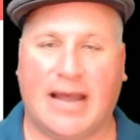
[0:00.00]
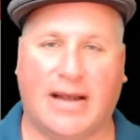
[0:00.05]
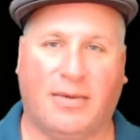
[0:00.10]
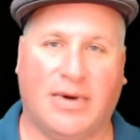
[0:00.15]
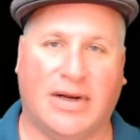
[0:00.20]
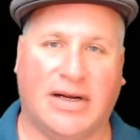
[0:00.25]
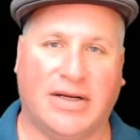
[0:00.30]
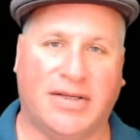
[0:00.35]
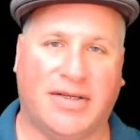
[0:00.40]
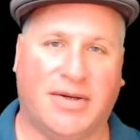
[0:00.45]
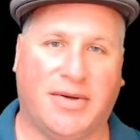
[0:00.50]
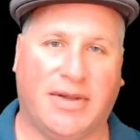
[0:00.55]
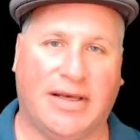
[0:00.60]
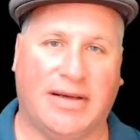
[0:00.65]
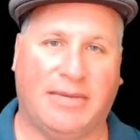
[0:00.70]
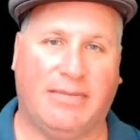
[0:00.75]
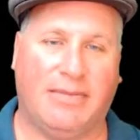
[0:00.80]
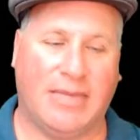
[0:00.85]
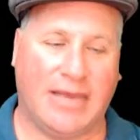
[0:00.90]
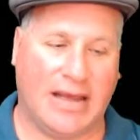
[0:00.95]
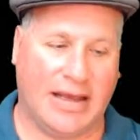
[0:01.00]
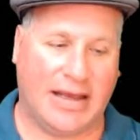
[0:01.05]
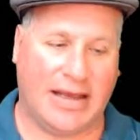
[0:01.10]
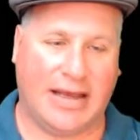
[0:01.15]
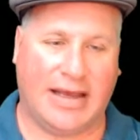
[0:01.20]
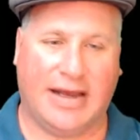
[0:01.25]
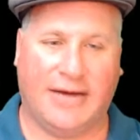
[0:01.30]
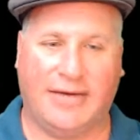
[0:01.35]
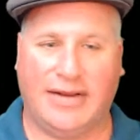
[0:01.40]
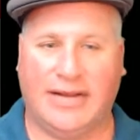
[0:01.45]
I want to show them
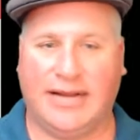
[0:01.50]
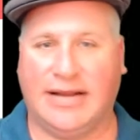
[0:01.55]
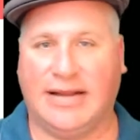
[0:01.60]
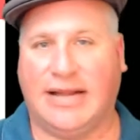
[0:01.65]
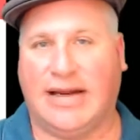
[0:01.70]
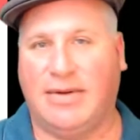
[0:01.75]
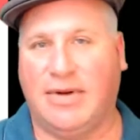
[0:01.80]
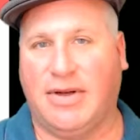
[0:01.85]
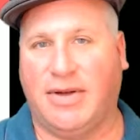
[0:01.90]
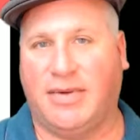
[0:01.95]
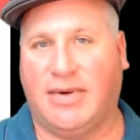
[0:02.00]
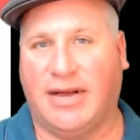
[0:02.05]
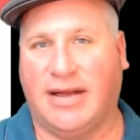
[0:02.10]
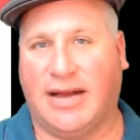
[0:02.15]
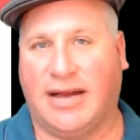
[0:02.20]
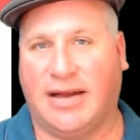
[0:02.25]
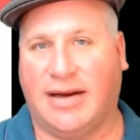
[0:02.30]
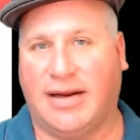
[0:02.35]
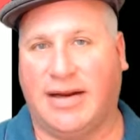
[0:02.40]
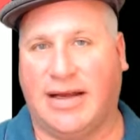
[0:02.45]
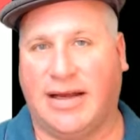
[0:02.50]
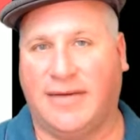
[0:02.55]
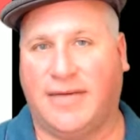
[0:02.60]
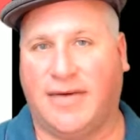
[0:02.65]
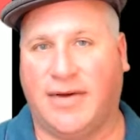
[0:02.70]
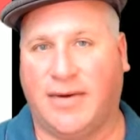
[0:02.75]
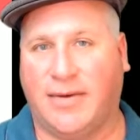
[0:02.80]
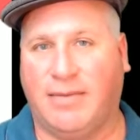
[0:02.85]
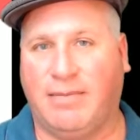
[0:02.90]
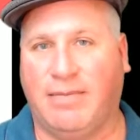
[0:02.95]
everything that I'm doing on an
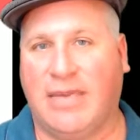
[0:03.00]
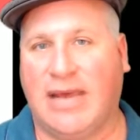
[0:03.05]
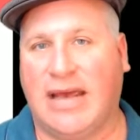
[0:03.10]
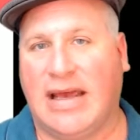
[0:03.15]
iPhone.